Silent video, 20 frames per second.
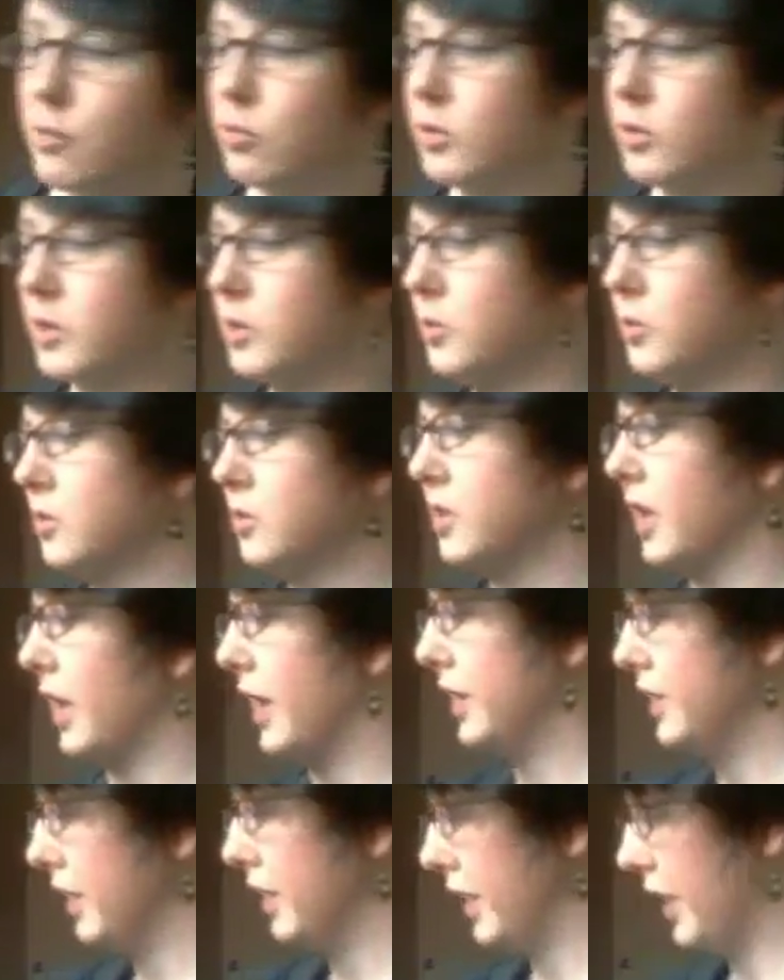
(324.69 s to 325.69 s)
It's a really cool
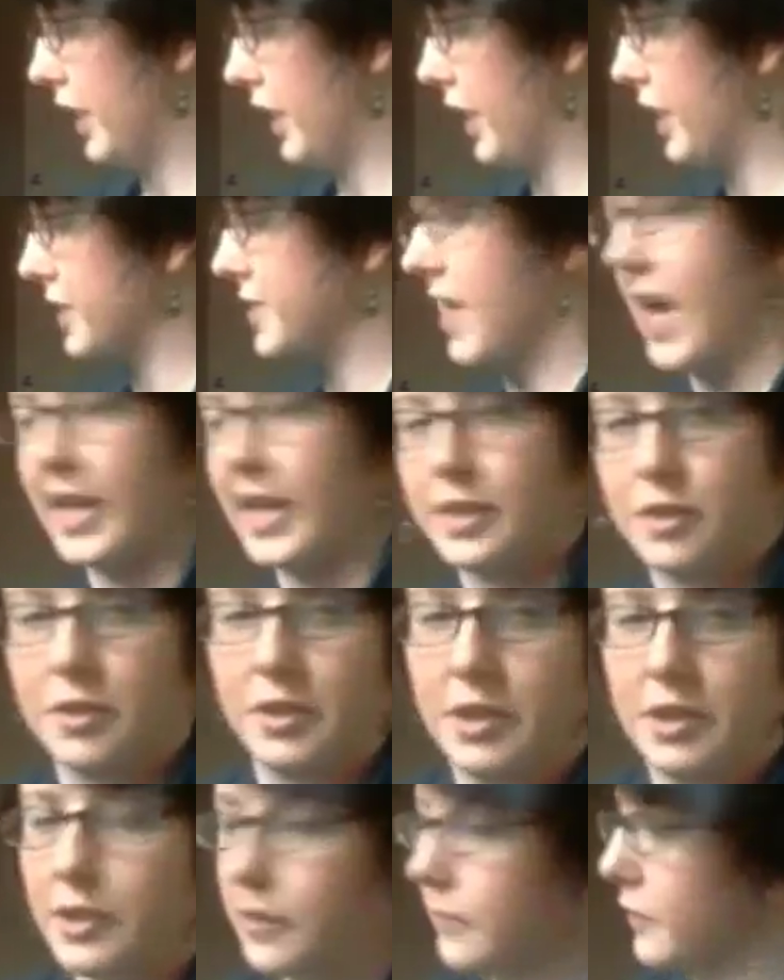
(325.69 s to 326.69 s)
guide. It has
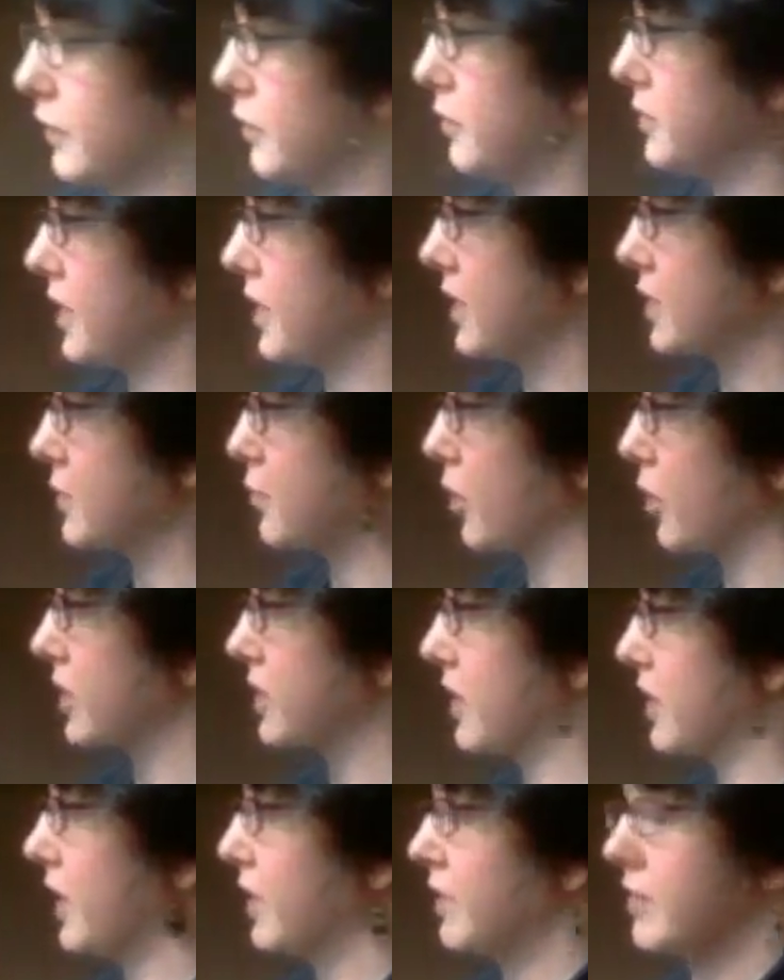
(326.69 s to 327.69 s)
actor interviews, it has
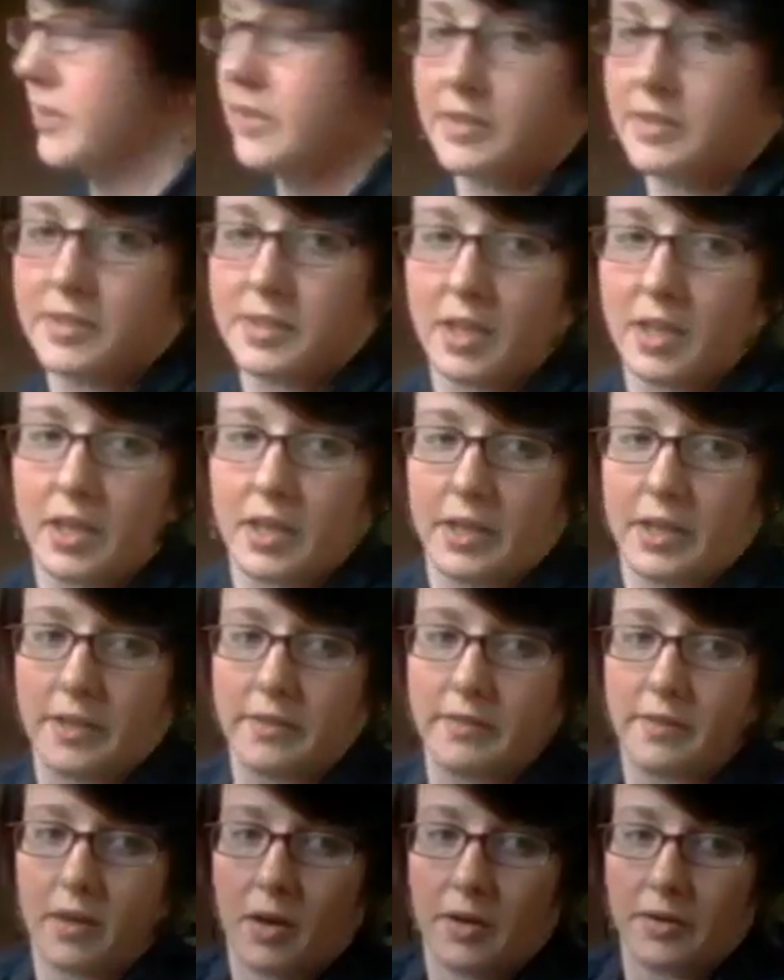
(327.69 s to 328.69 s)
breakdowns
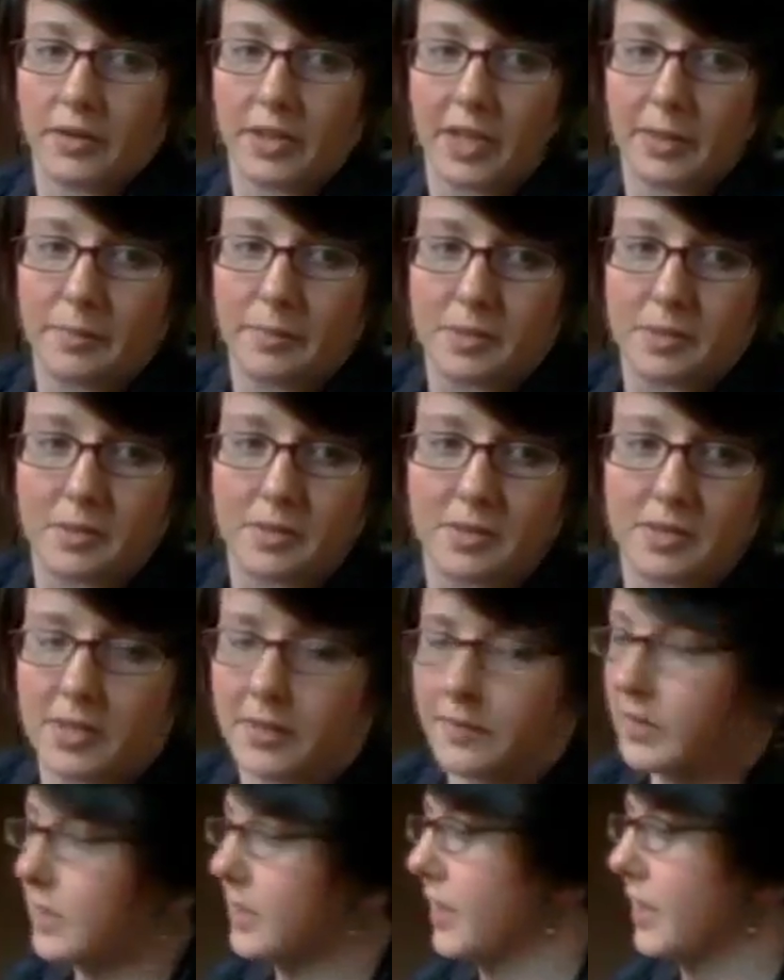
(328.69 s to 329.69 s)
of all the episodes and
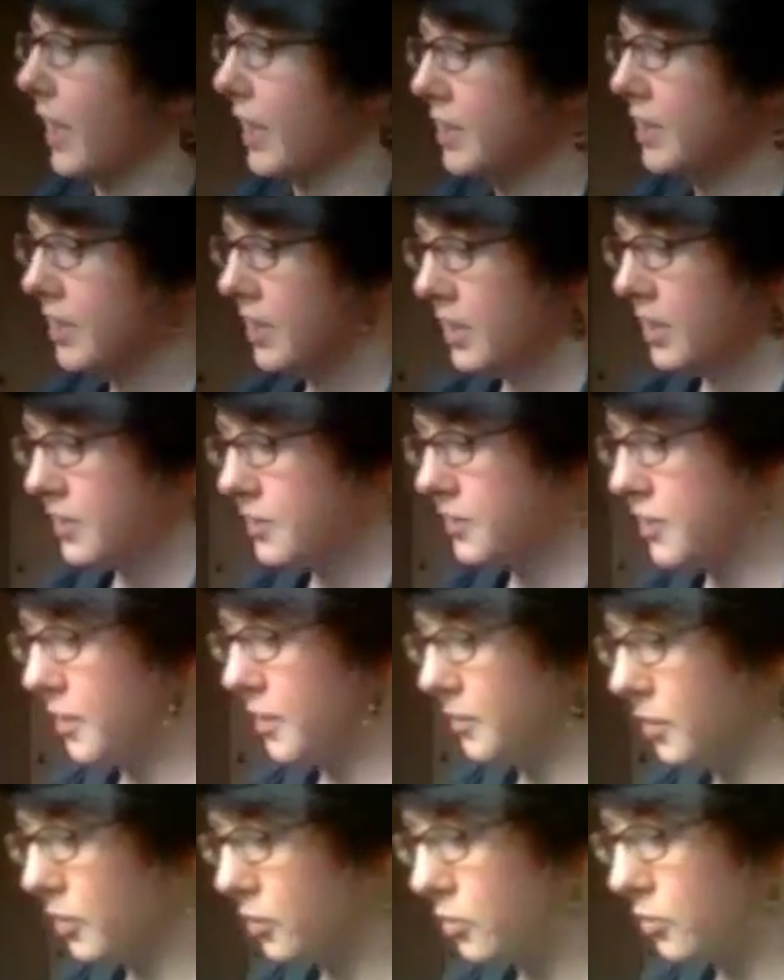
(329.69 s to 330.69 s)
stuff like that.
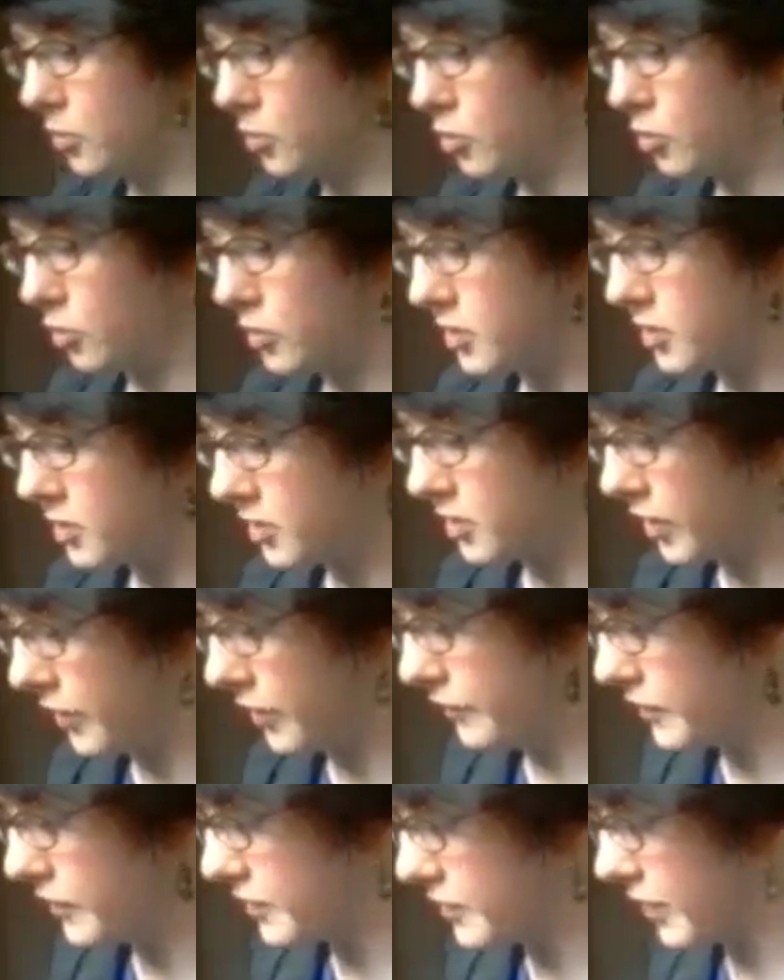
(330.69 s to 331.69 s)
Some of the cool
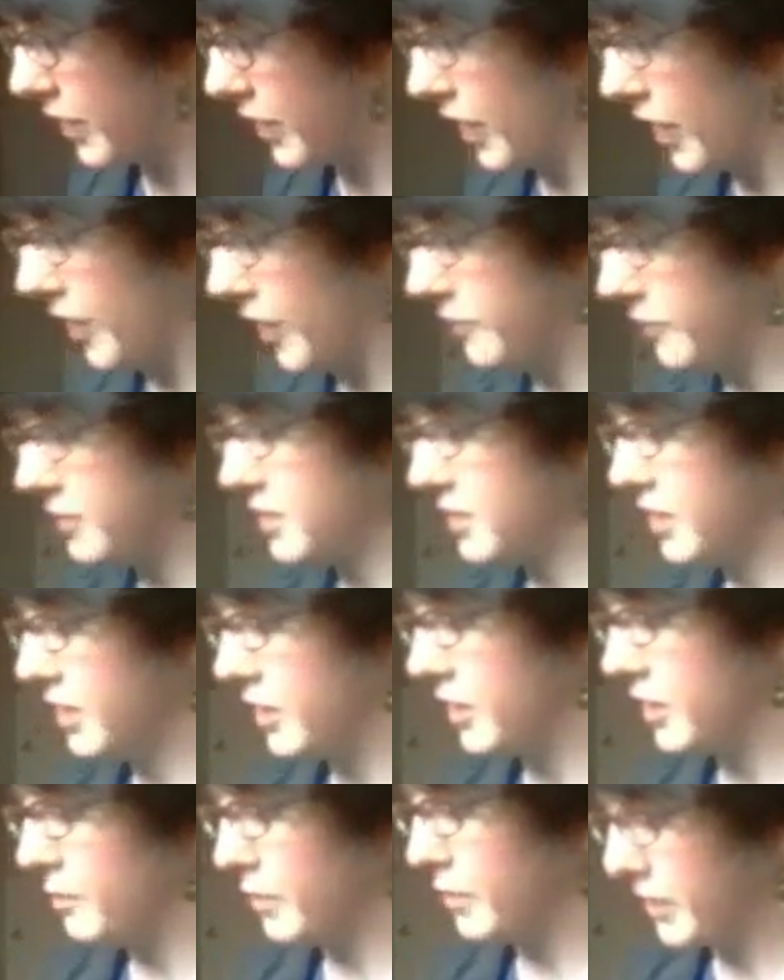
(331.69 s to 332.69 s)
stuff is they have
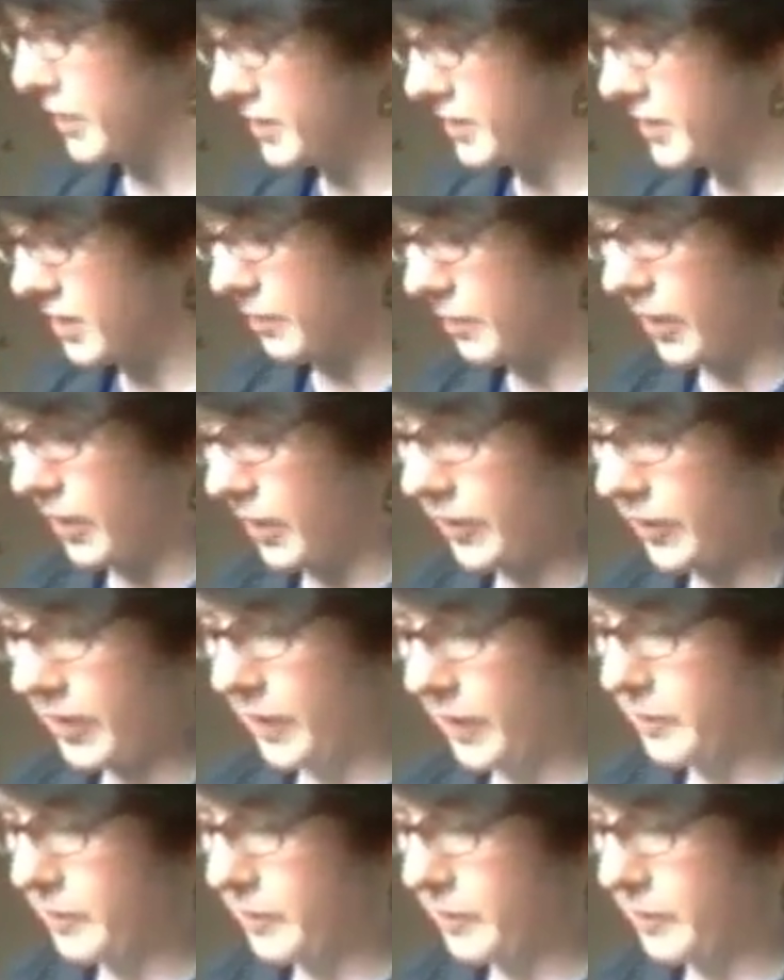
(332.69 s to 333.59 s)
tidbits about the